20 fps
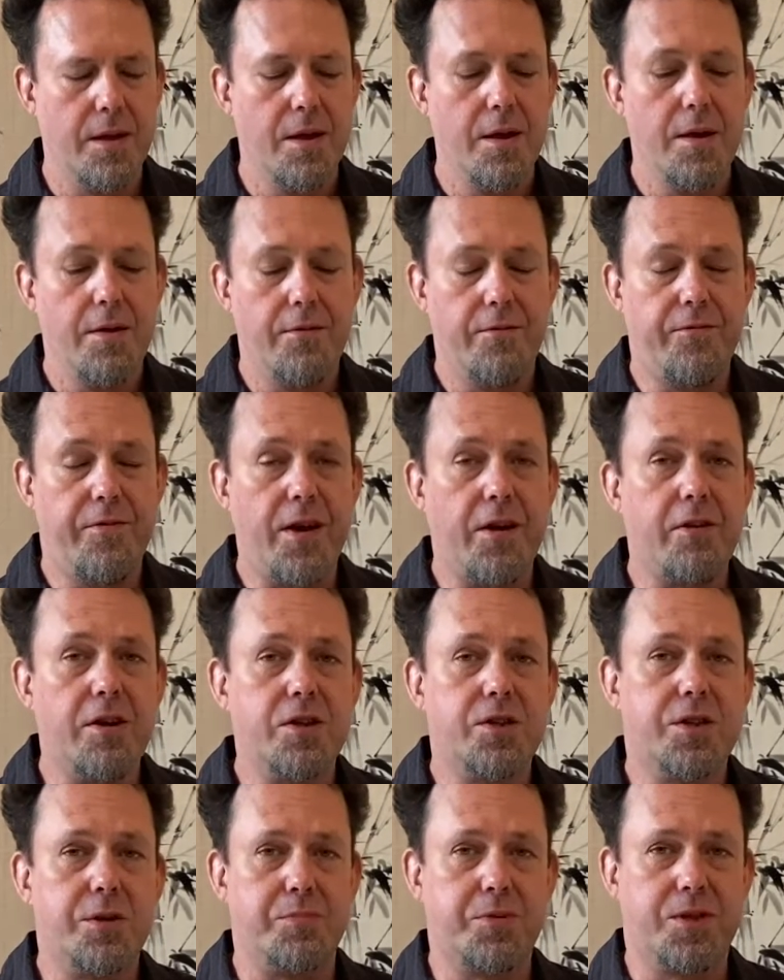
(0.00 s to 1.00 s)
Very
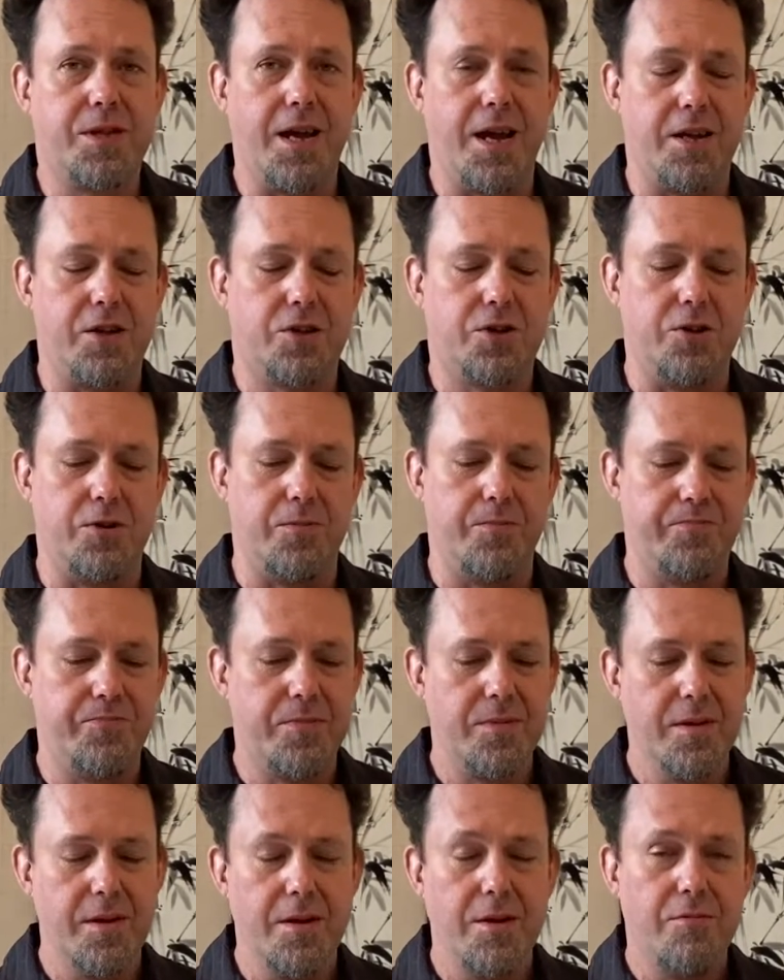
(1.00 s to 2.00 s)
substantial,
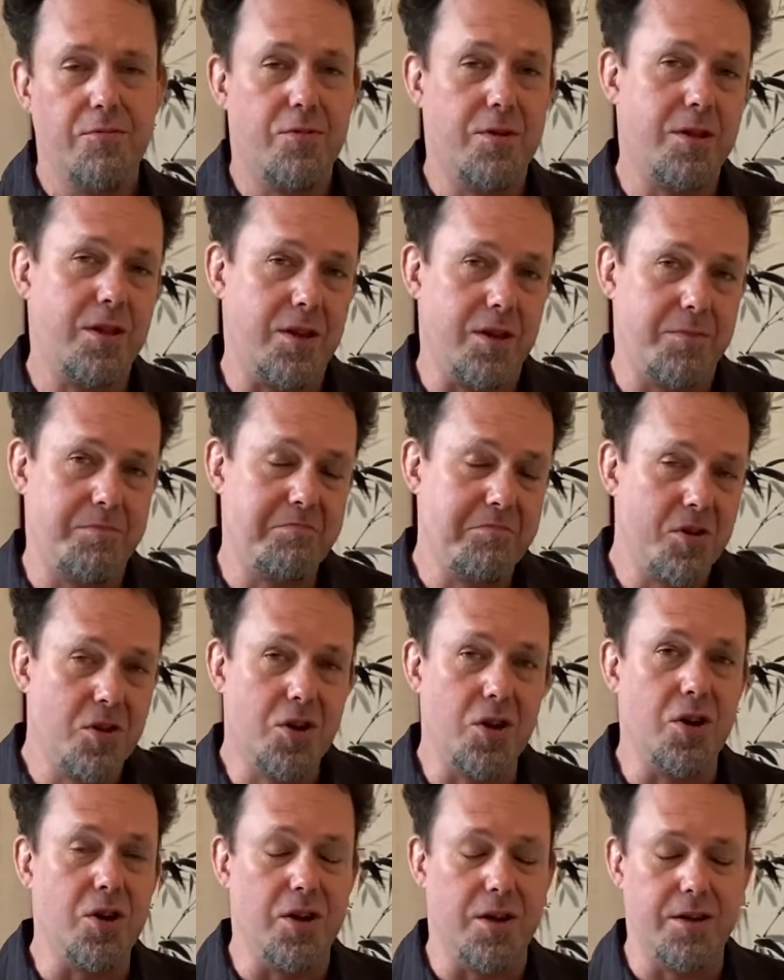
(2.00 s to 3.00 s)
really
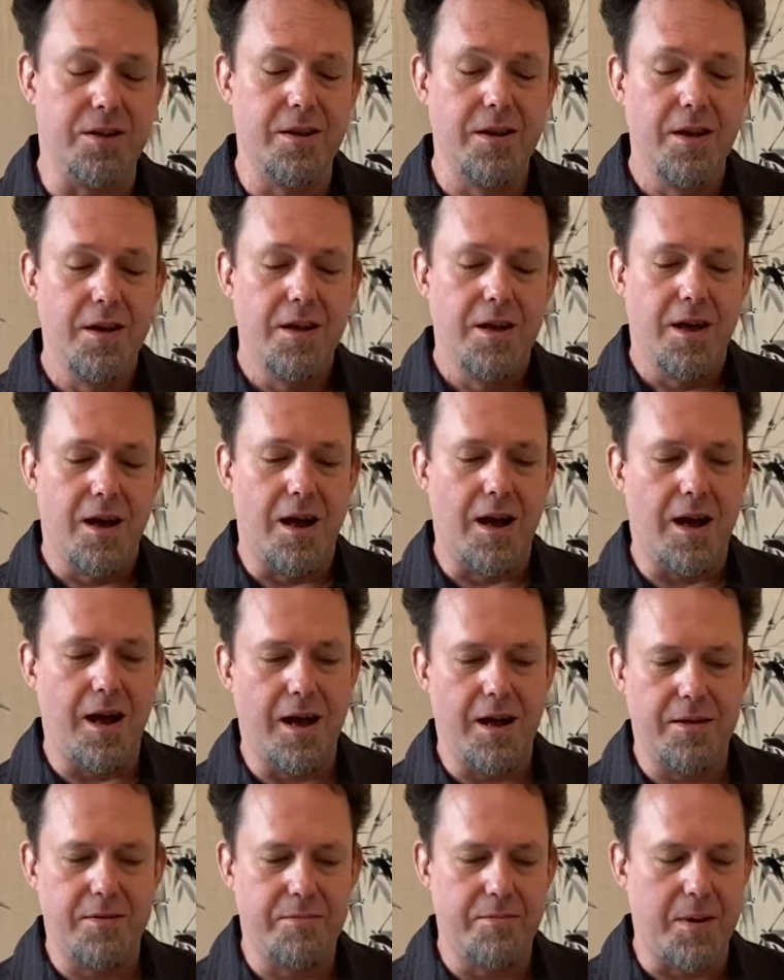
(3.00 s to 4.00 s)
good.
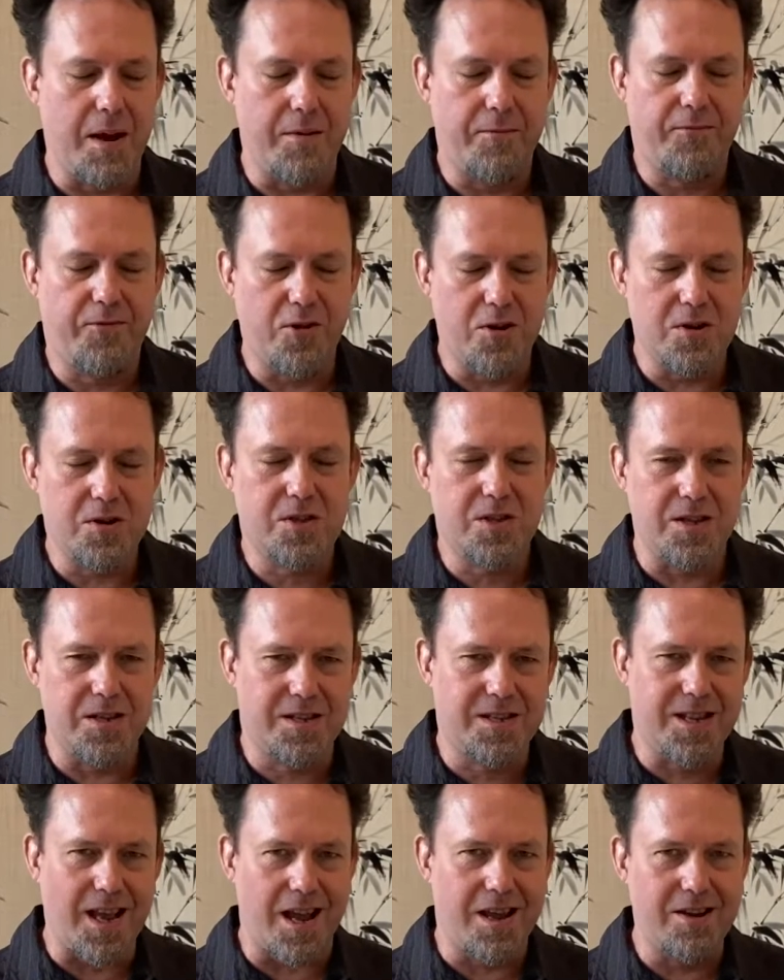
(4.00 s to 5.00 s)
My first
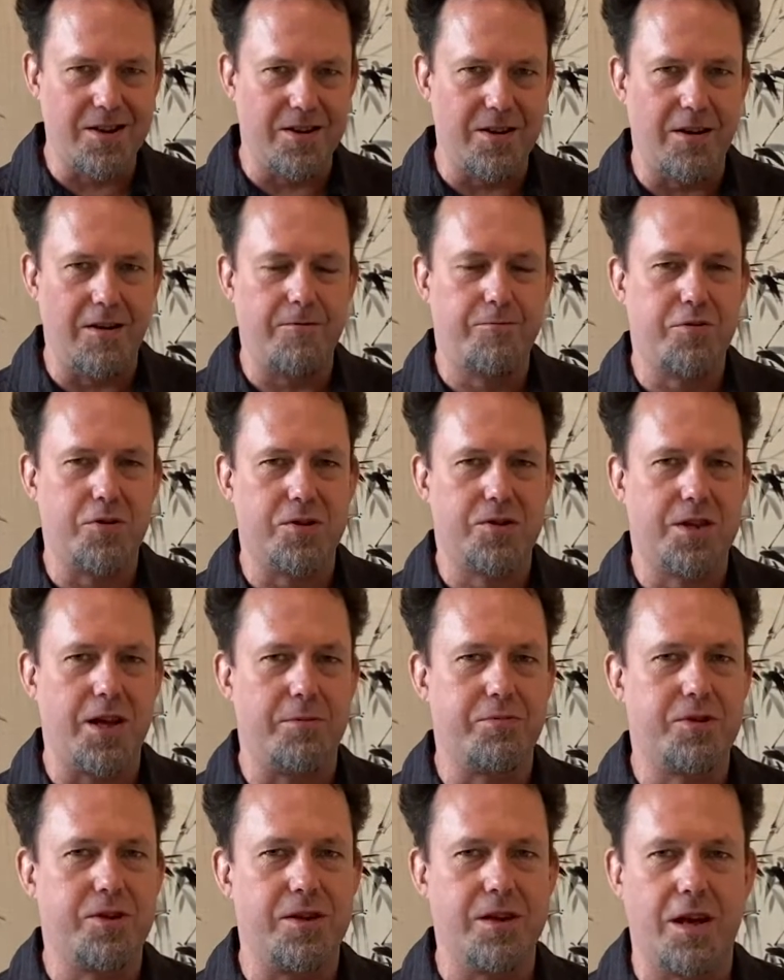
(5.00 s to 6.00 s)
second of
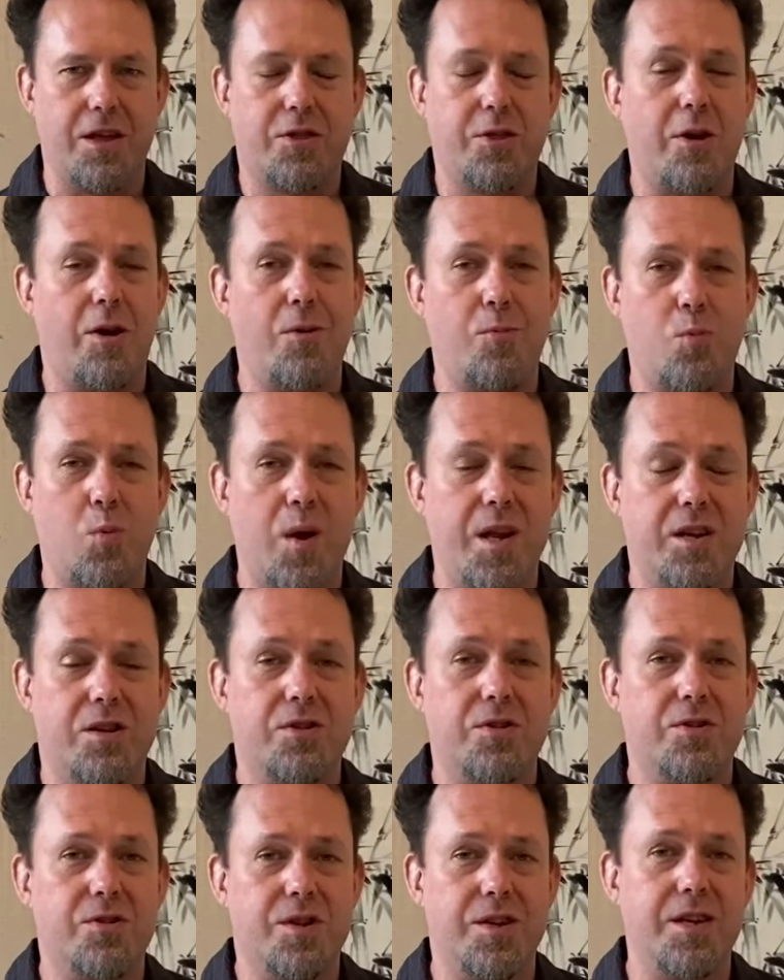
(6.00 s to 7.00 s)
perception, I thought
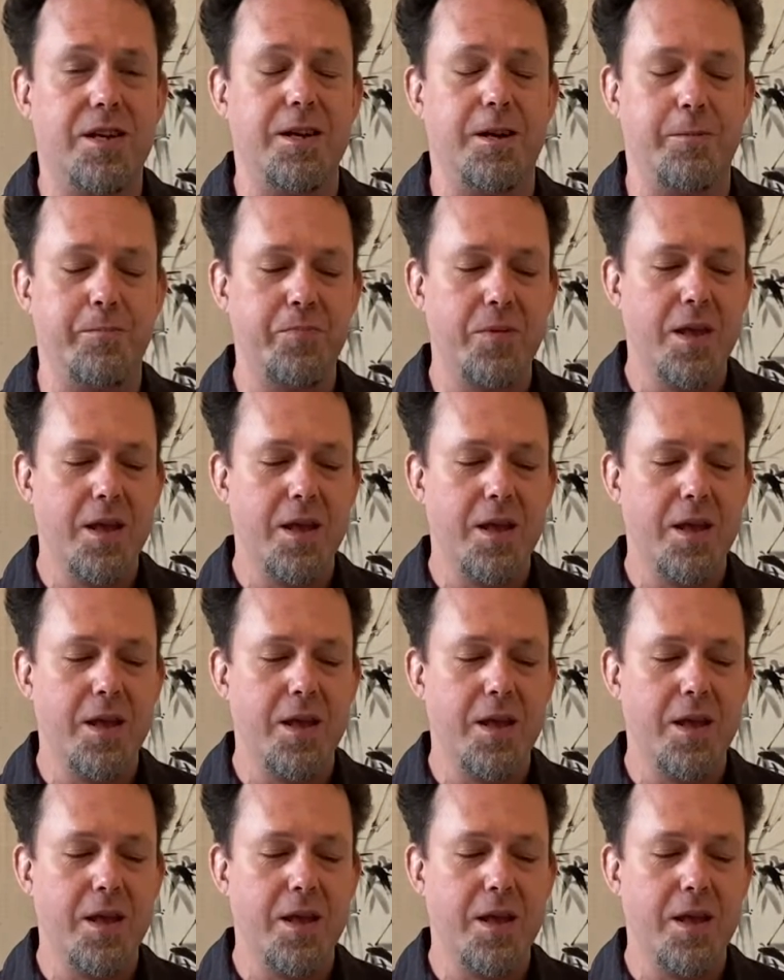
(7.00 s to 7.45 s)
winter tea.